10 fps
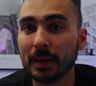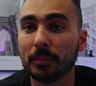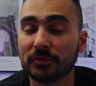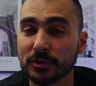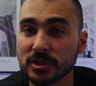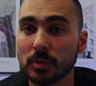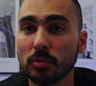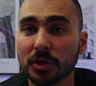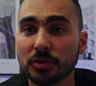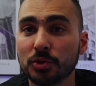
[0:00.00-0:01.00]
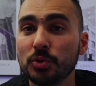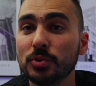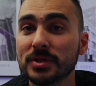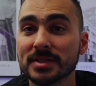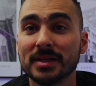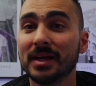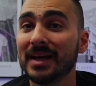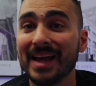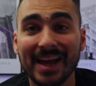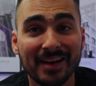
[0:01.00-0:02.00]
But for someone who's
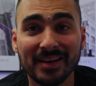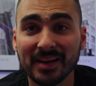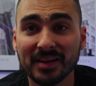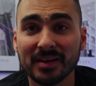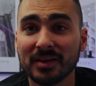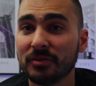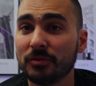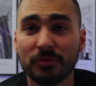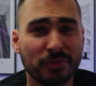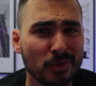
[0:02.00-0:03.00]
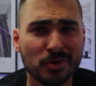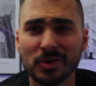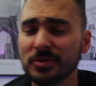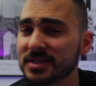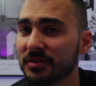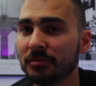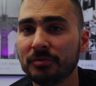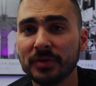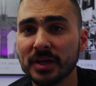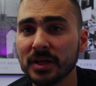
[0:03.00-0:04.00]
editing photos,
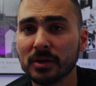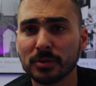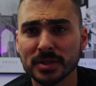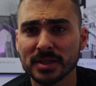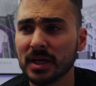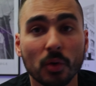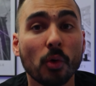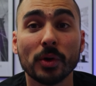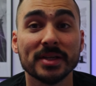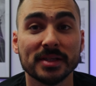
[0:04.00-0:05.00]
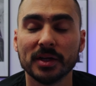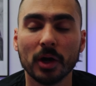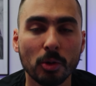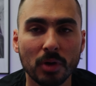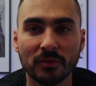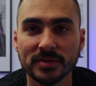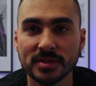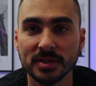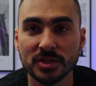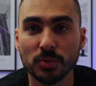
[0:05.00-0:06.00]
videos, or is in a home office
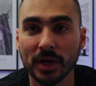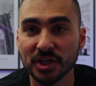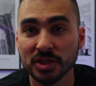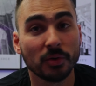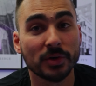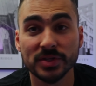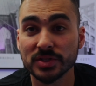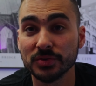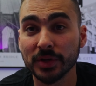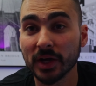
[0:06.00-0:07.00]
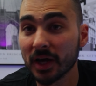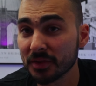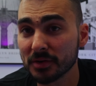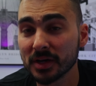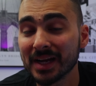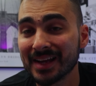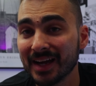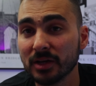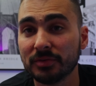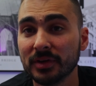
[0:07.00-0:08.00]
situation, or is doing other
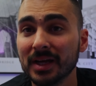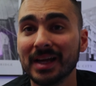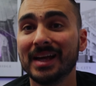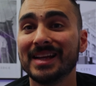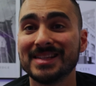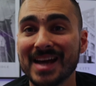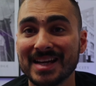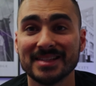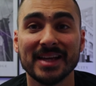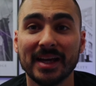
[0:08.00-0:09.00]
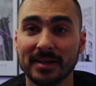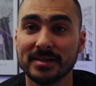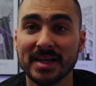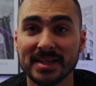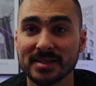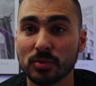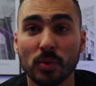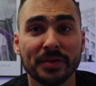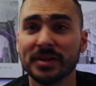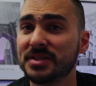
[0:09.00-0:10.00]
kind of tasks at a desk,
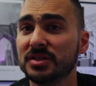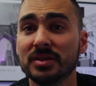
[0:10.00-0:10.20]
whether it's